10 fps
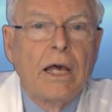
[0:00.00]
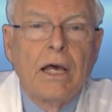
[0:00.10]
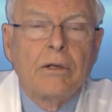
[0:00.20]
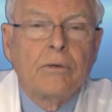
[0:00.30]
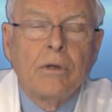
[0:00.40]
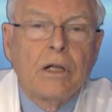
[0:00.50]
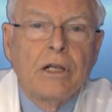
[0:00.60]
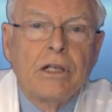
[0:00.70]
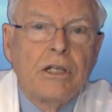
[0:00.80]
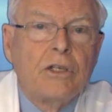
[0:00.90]
at
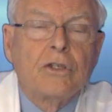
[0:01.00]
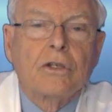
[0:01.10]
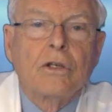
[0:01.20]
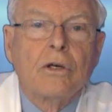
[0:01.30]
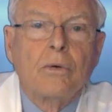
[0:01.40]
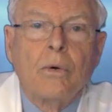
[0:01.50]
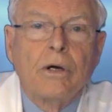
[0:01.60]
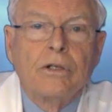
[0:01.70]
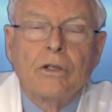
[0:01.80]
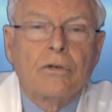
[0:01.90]
least
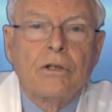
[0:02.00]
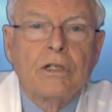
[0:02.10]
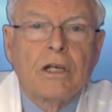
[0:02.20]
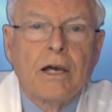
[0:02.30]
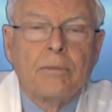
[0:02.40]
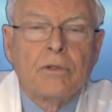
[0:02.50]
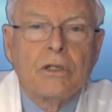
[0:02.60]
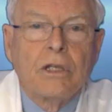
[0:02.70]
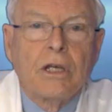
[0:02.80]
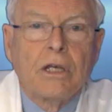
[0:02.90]
1 to 3 times a
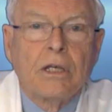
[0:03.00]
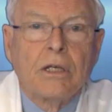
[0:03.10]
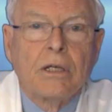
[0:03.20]
day